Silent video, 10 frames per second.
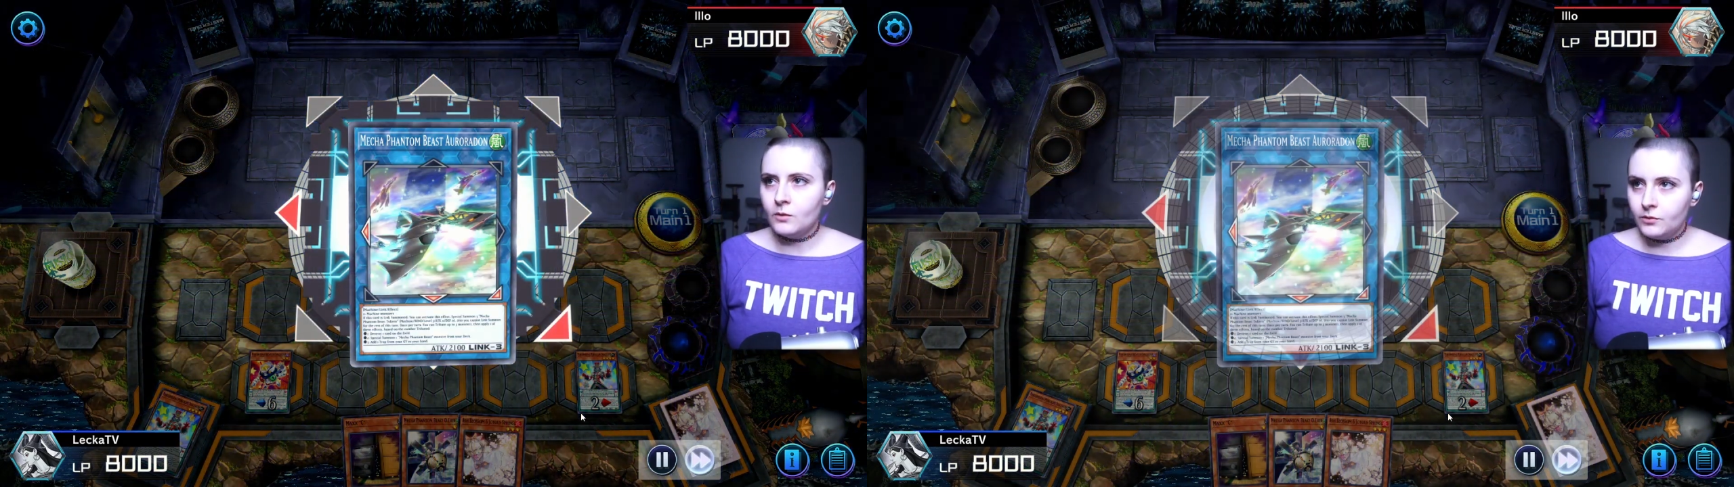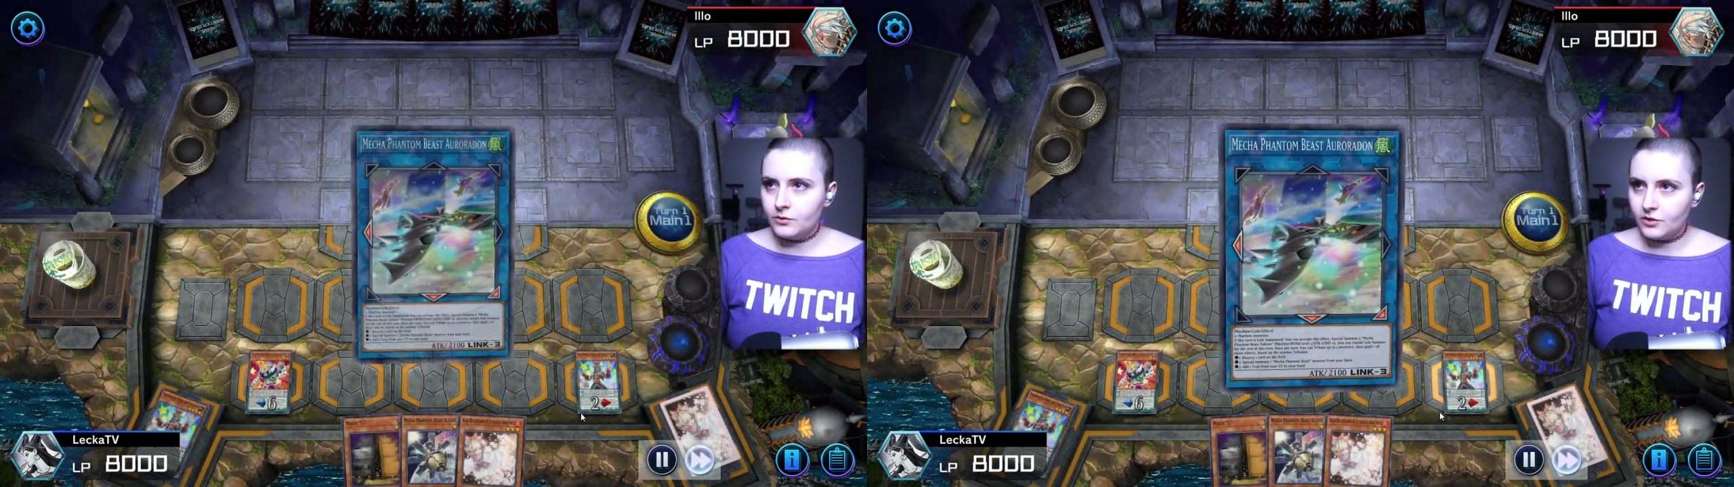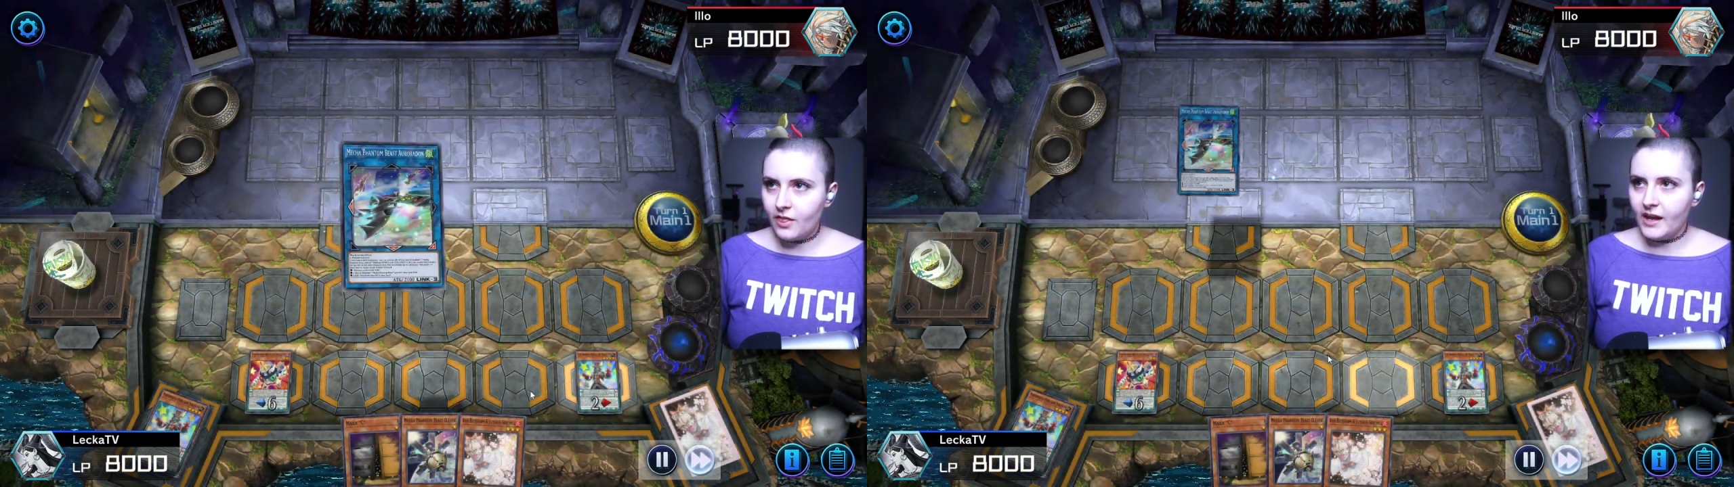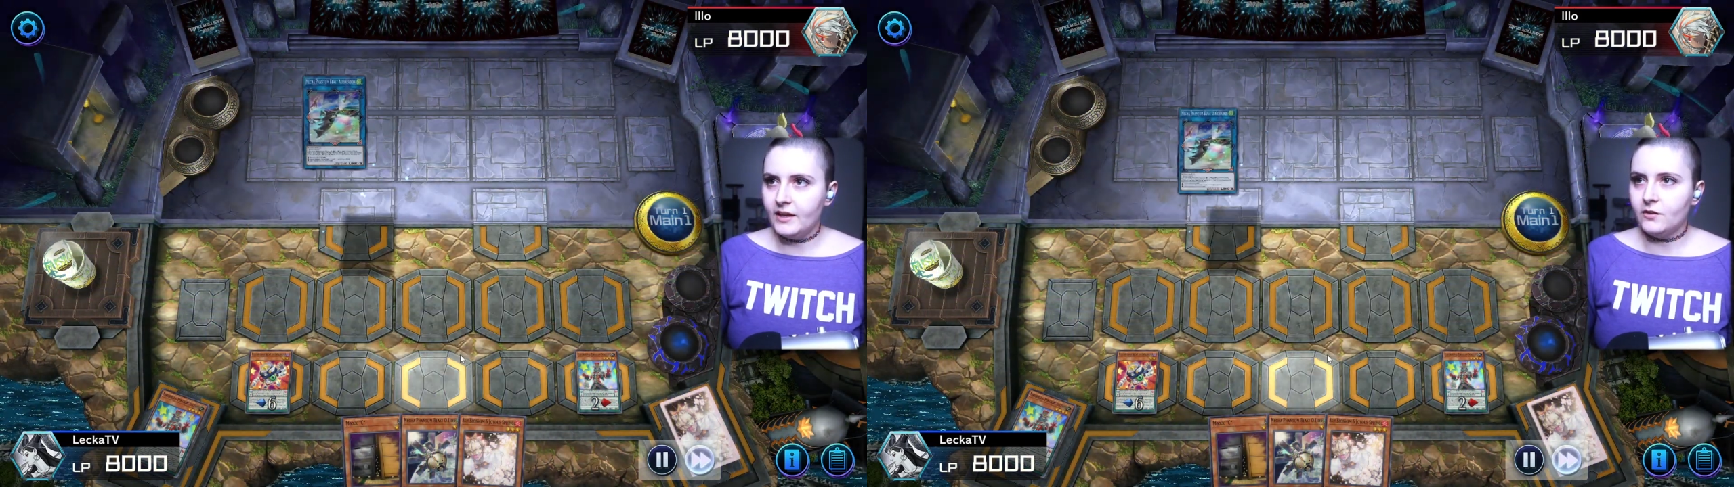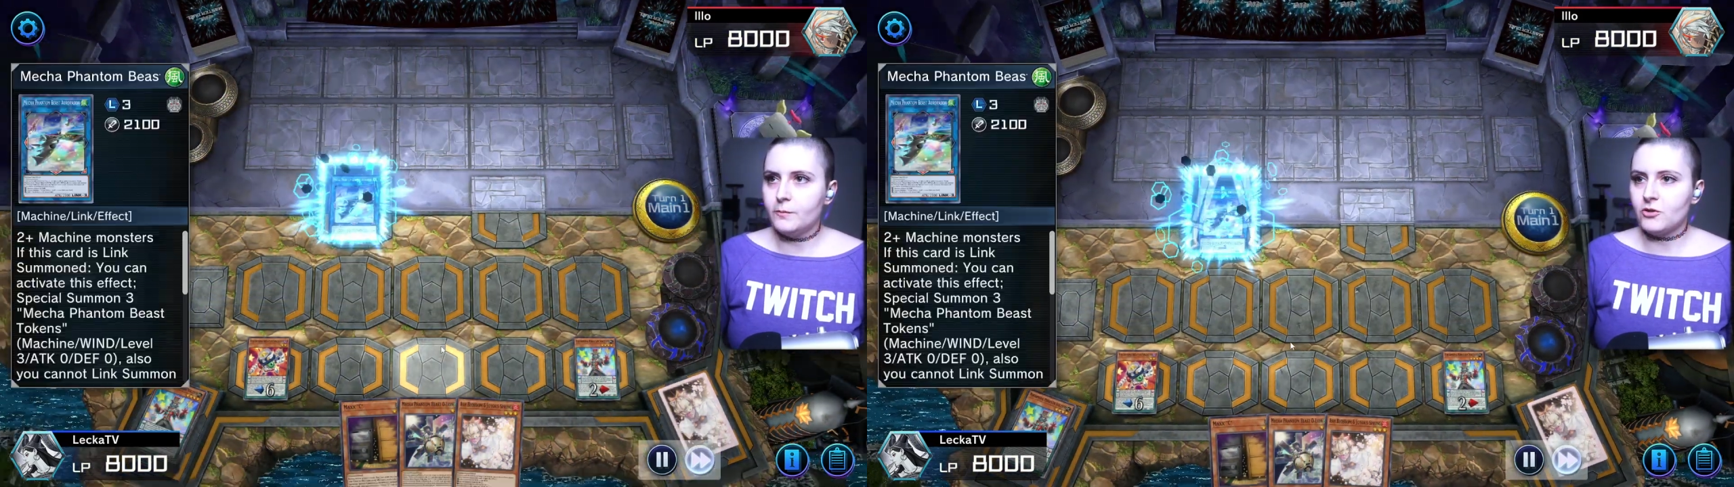to
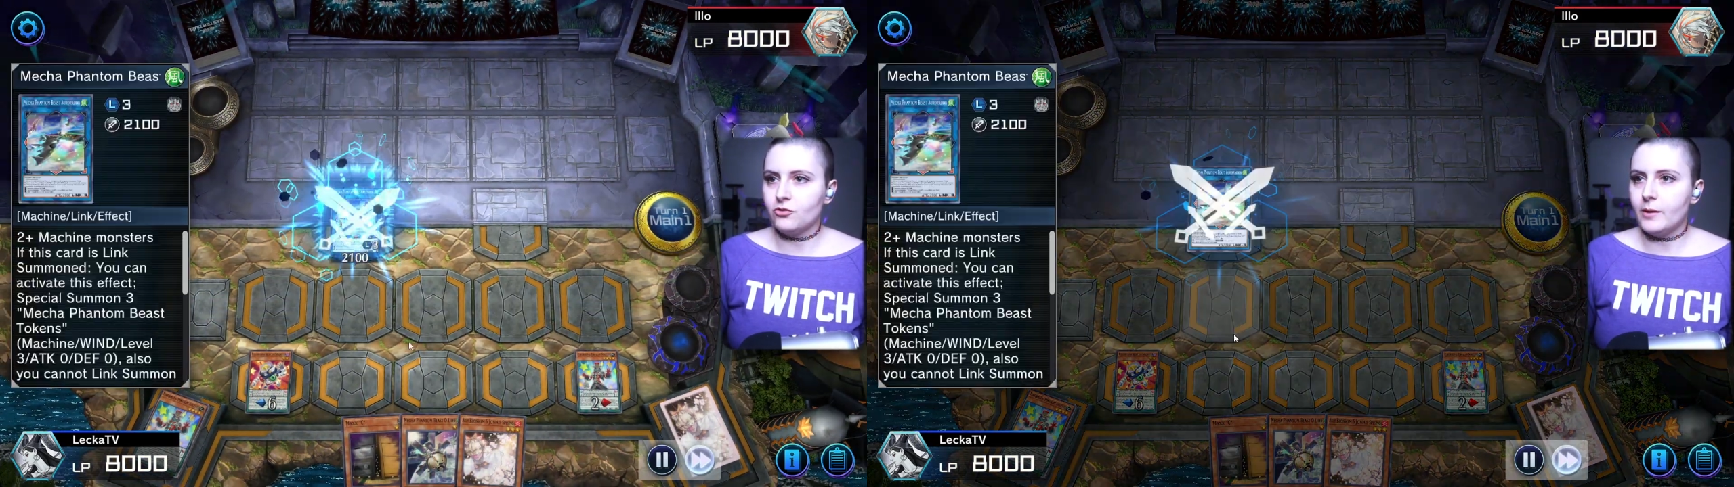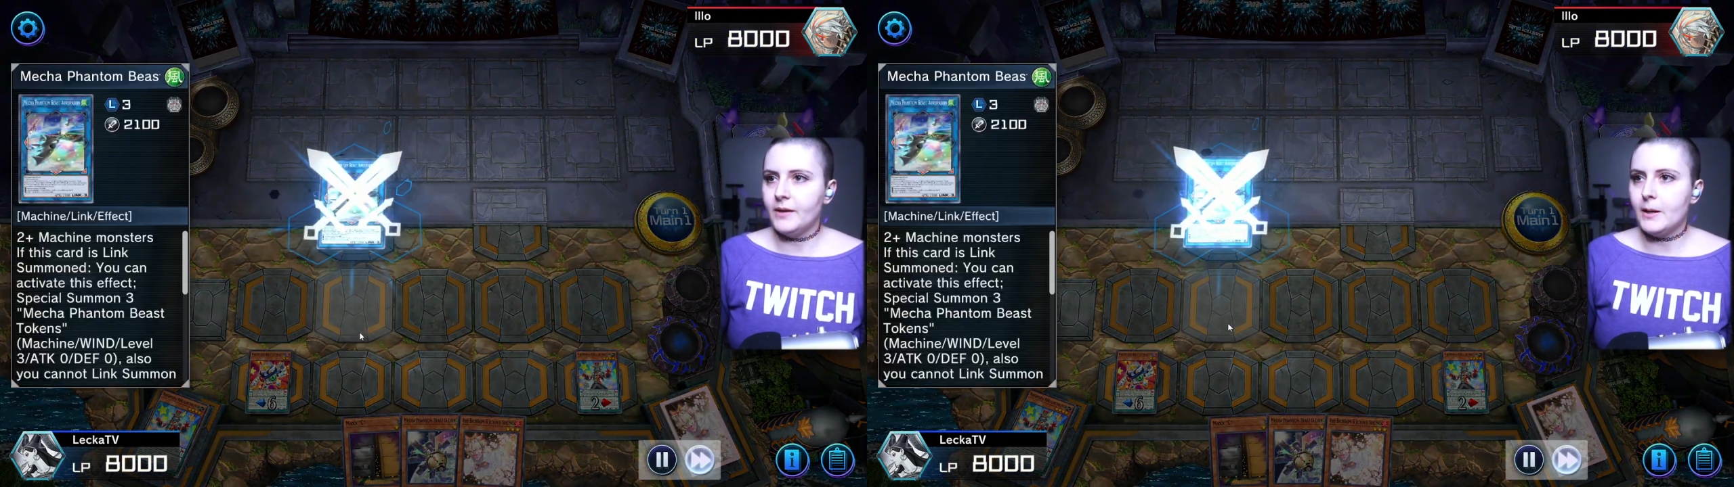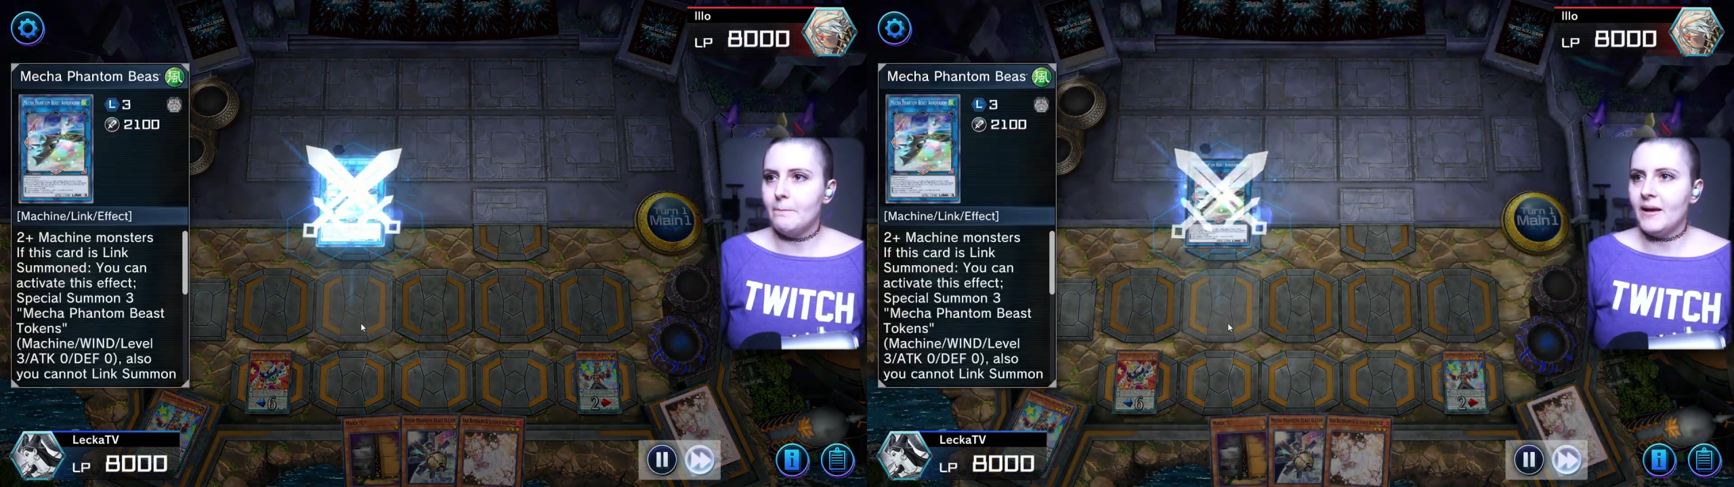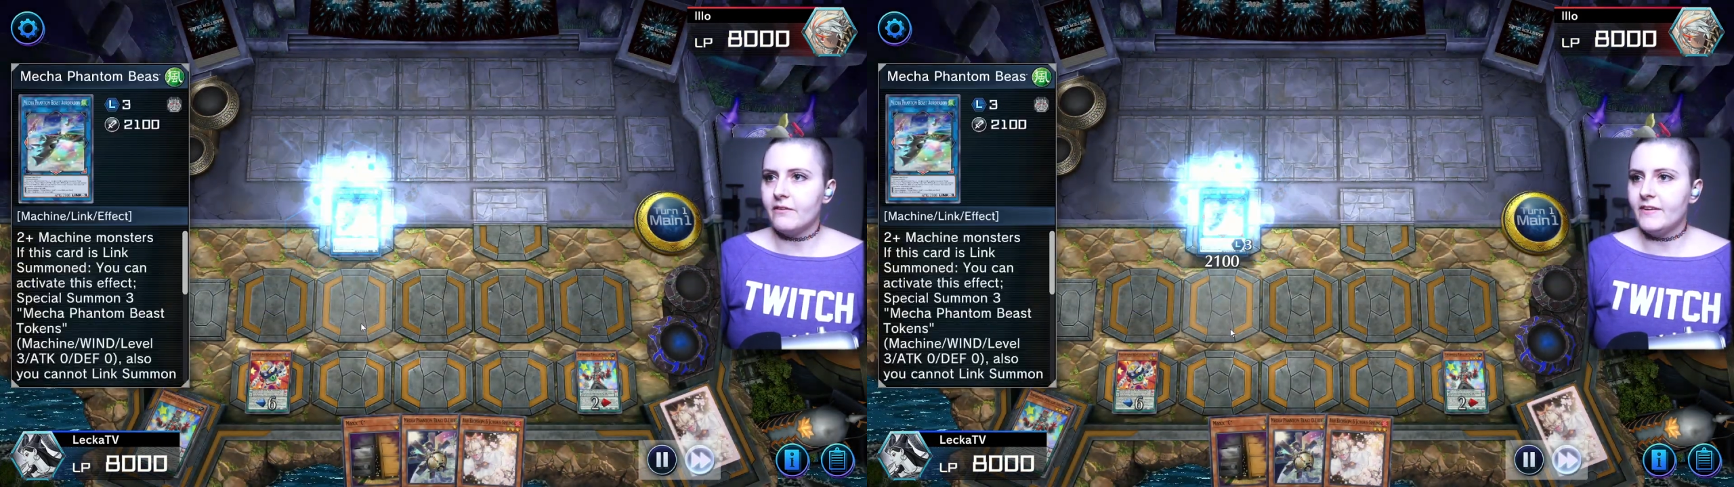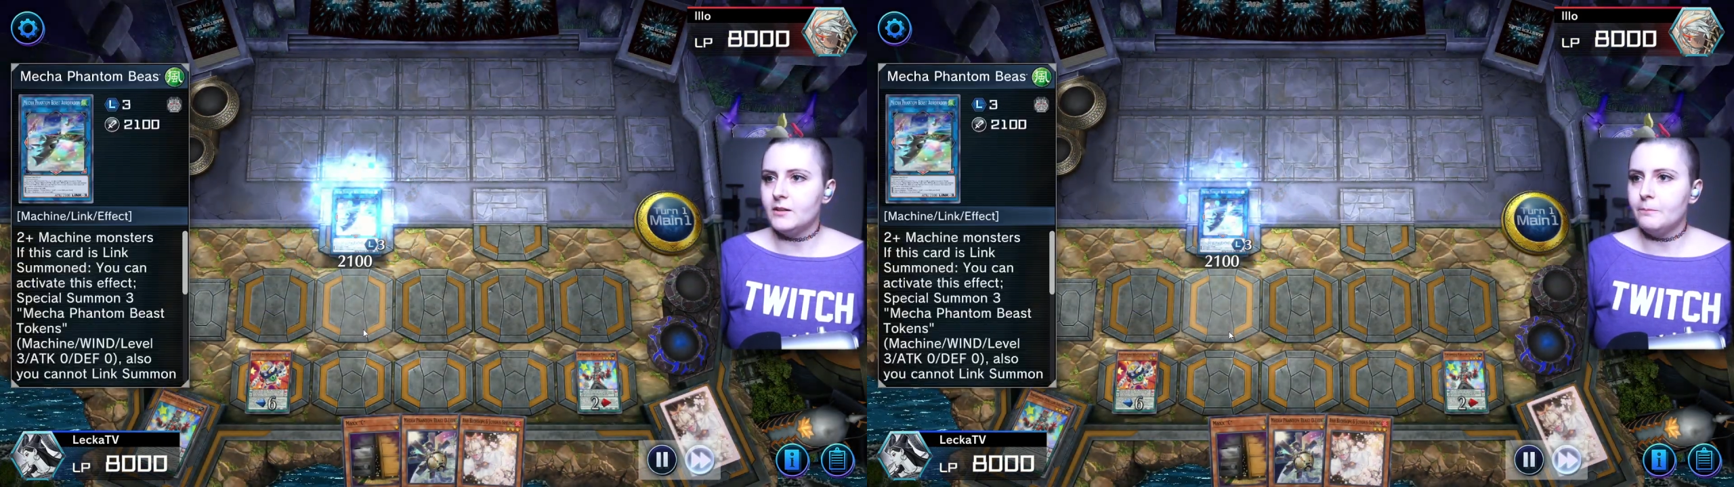then special summon Mecha
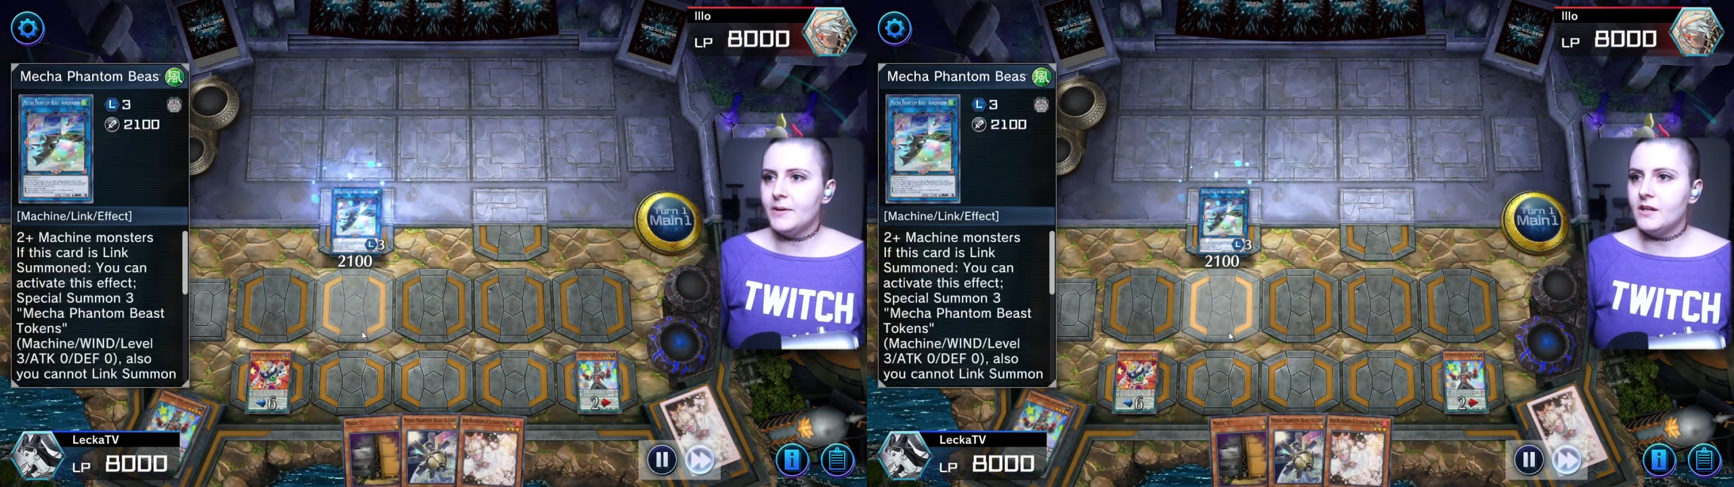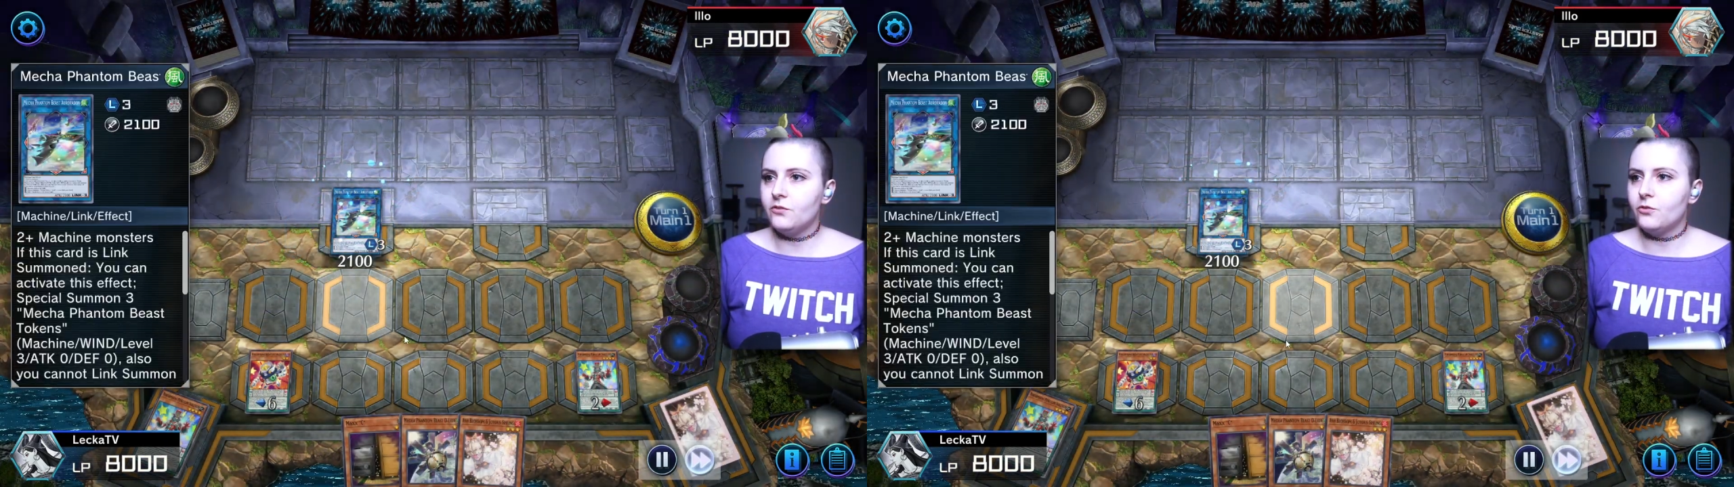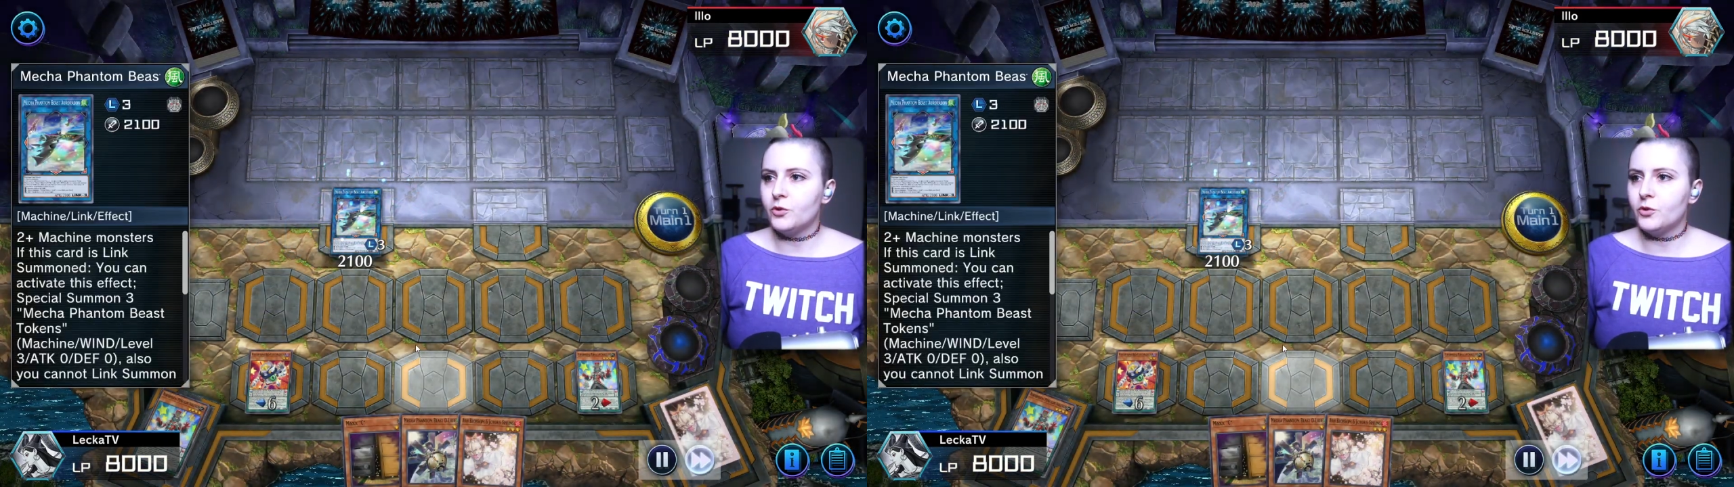Phantom Beast,